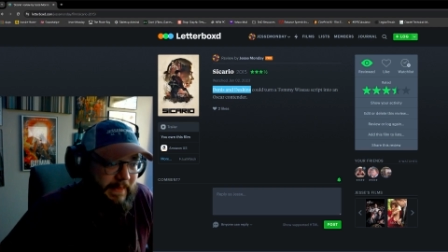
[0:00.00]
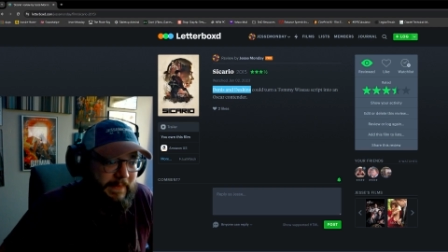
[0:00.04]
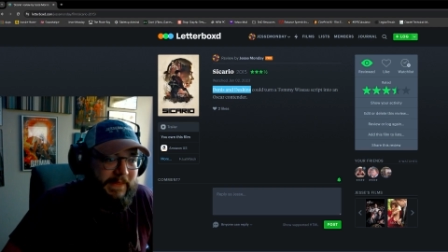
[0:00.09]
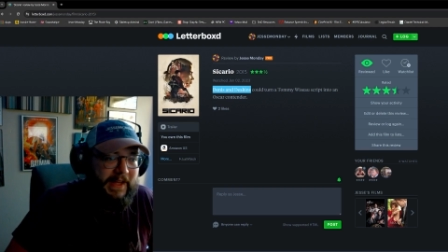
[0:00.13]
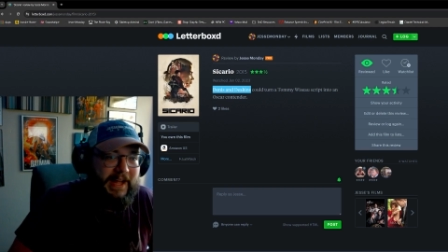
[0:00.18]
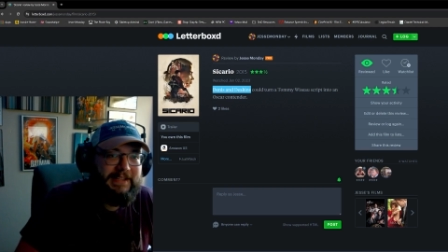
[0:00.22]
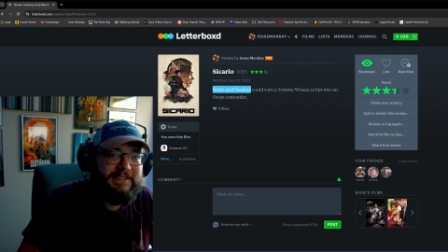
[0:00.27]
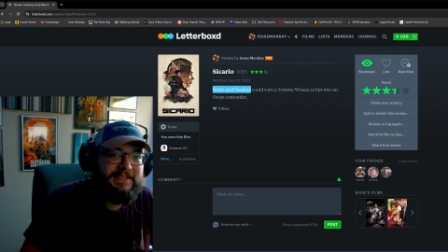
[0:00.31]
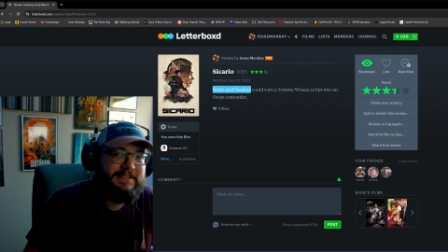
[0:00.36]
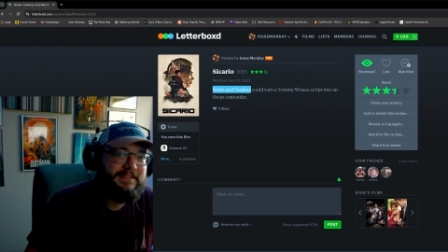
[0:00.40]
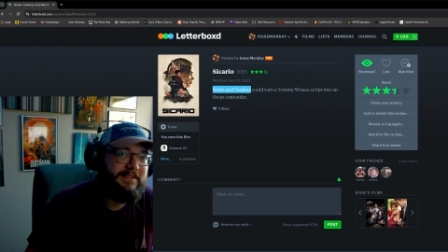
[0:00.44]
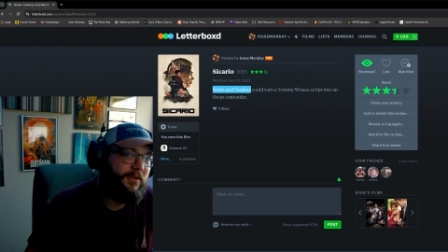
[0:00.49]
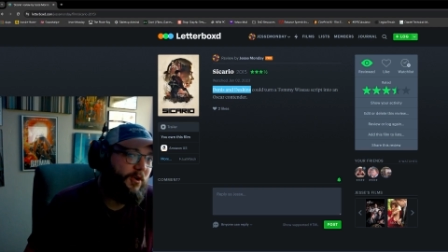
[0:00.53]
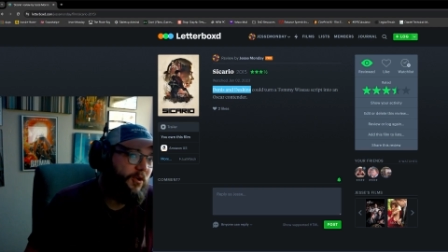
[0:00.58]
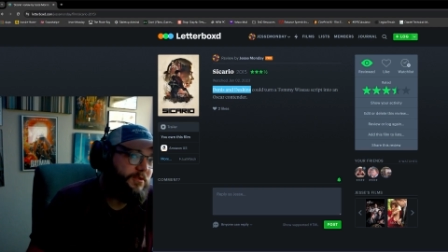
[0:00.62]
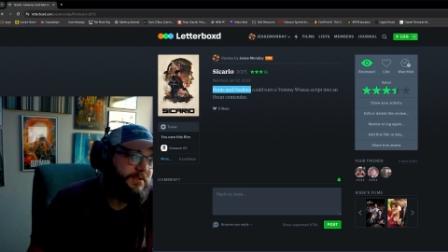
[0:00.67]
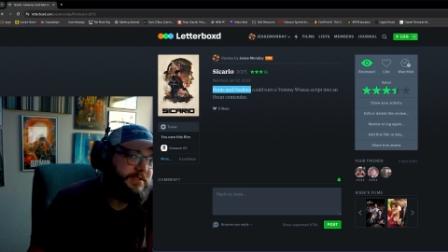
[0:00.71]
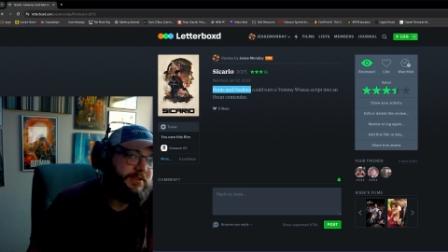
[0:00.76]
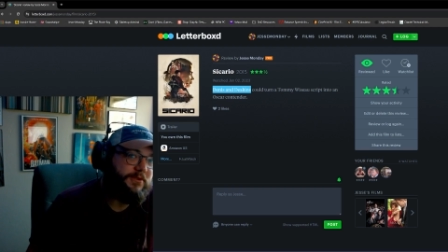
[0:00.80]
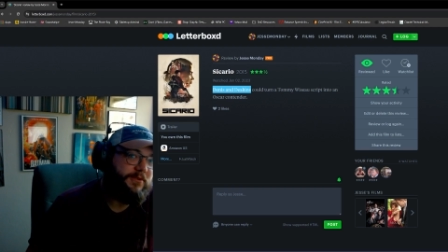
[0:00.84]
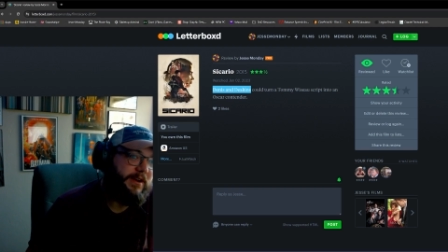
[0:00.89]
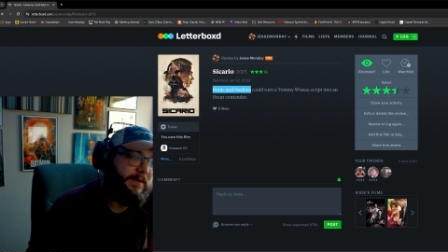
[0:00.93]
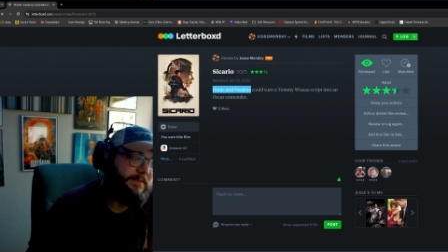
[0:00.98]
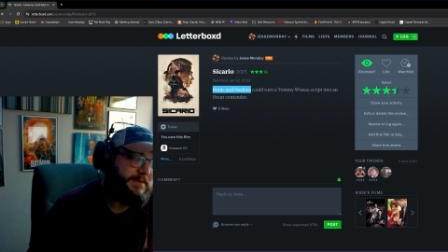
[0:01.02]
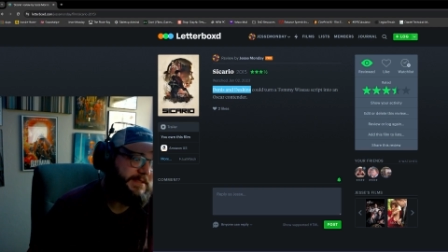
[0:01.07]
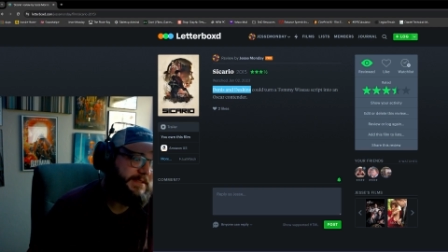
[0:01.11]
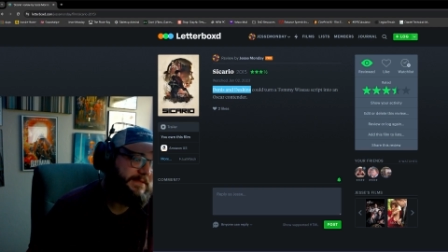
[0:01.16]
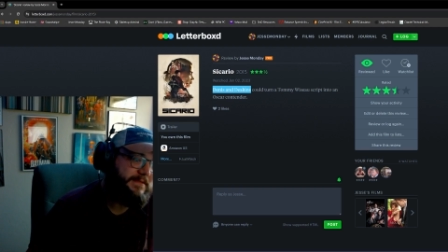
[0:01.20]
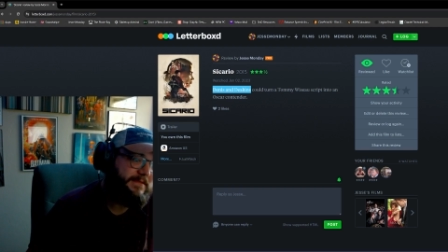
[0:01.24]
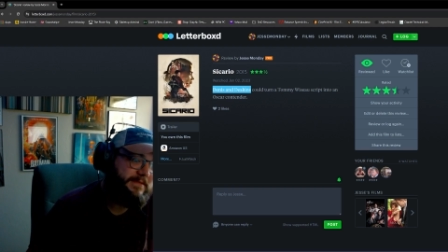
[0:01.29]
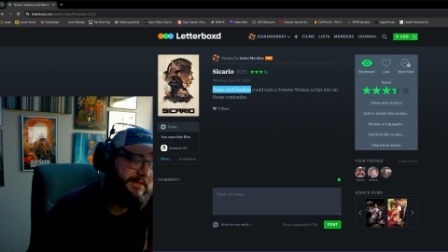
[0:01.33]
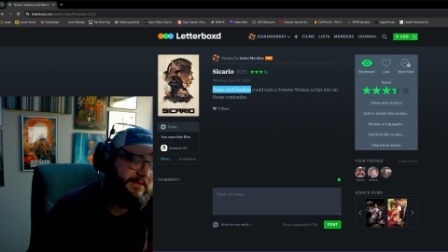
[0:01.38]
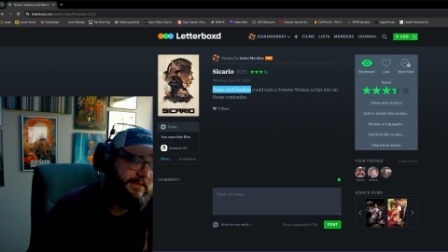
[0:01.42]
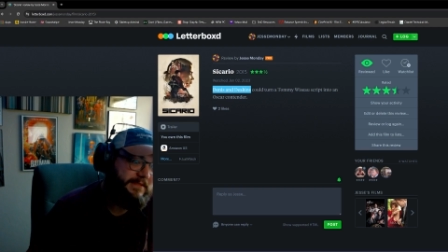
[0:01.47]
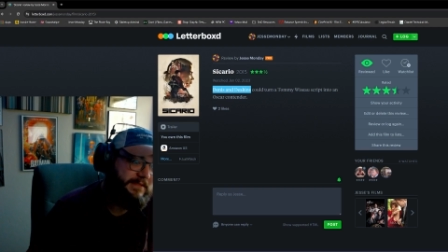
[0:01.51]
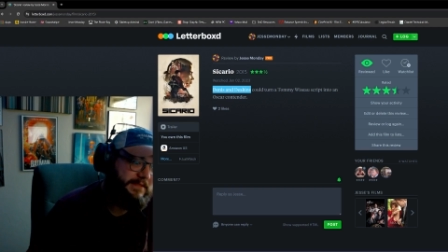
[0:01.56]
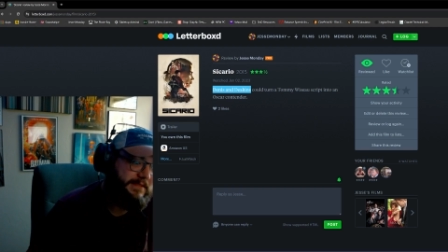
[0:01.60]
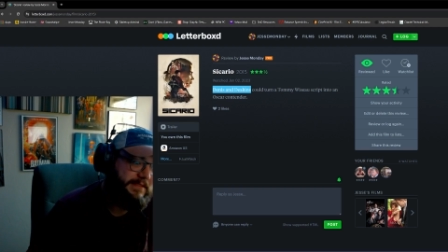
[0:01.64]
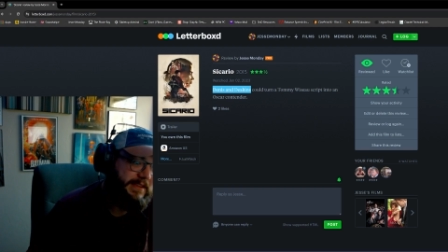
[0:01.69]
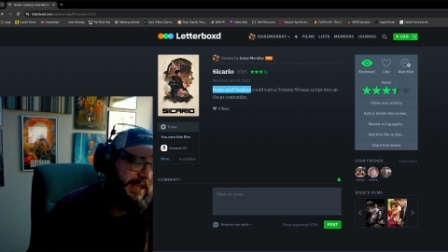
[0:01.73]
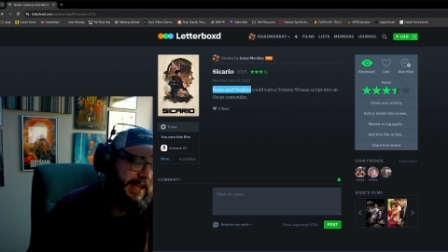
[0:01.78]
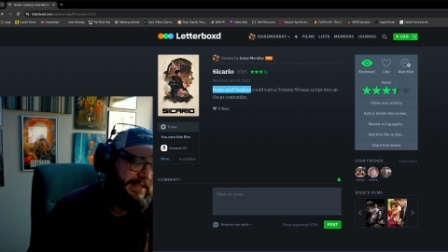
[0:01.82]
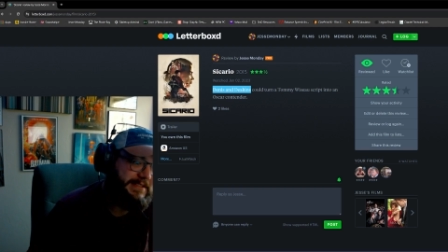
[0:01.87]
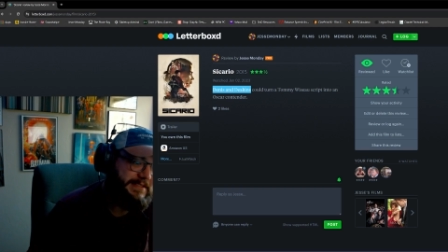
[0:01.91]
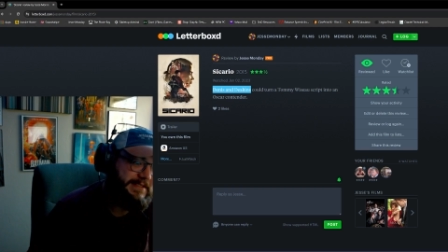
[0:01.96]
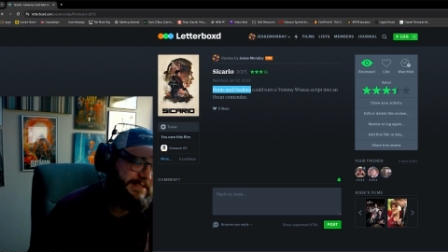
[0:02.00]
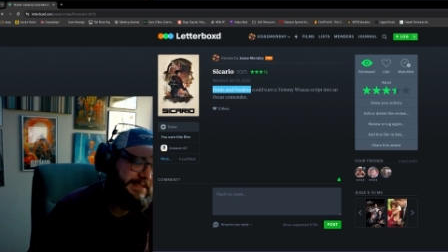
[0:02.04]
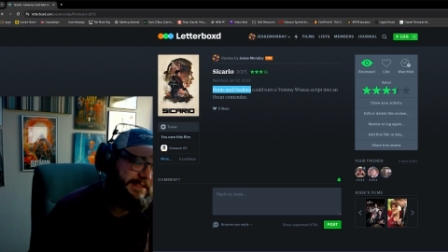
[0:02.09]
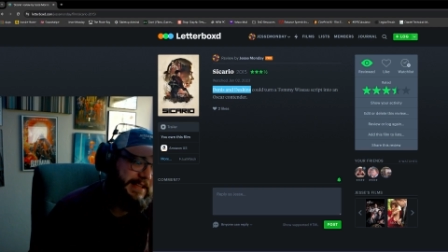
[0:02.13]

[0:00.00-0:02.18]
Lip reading: that's the whole script. That's